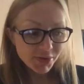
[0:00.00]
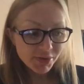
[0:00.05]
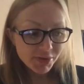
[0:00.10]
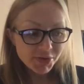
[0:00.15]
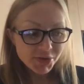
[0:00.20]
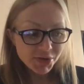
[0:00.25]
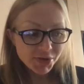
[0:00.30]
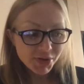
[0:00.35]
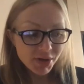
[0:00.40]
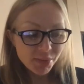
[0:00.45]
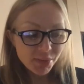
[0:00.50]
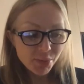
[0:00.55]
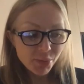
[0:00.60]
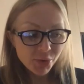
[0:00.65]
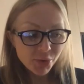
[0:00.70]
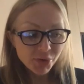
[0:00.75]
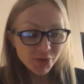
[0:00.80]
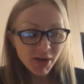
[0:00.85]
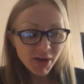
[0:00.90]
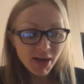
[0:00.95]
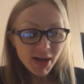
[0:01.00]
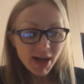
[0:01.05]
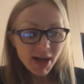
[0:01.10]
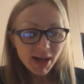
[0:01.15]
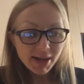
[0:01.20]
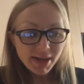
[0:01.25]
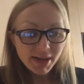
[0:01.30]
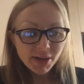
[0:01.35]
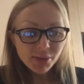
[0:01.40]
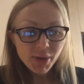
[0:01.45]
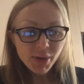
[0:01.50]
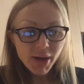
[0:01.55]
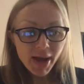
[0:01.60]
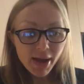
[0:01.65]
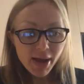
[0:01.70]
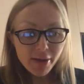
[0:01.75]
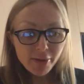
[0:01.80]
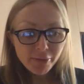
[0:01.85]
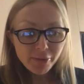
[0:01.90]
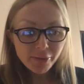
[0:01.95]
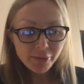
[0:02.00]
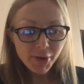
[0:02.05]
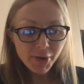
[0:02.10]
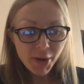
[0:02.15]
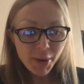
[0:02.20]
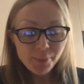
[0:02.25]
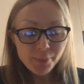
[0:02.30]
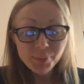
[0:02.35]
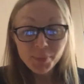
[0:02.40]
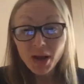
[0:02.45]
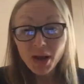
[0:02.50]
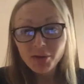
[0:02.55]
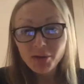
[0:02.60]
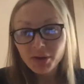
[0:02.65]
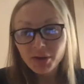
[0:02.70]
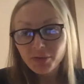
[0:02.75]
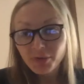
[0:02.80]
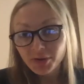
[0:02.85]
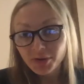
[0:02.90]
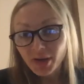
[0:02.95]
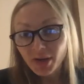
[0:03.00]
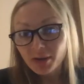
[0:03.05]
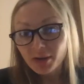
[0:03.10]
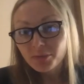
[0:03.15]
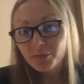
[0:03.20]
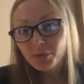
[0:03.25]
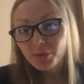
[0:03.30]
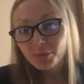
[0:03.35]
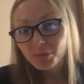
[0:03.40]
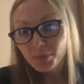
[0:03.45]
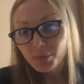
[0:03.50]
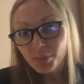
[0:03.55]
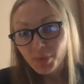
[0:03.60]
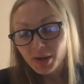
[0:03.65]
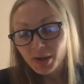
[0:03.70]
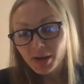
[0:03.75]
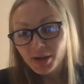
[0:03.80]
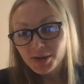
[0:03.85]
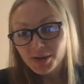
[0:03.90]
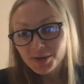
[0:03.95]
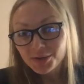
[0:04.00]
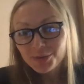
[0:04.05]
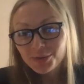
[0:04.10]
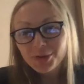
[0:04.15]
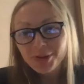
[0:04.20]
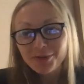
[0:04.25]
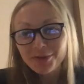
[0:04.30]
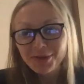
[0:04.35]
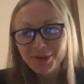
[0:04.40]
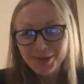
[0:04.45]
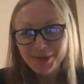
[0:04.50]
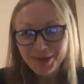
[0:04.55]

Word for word: visionary board, and then we have um, Eric Verdin from the Buck Institute. I think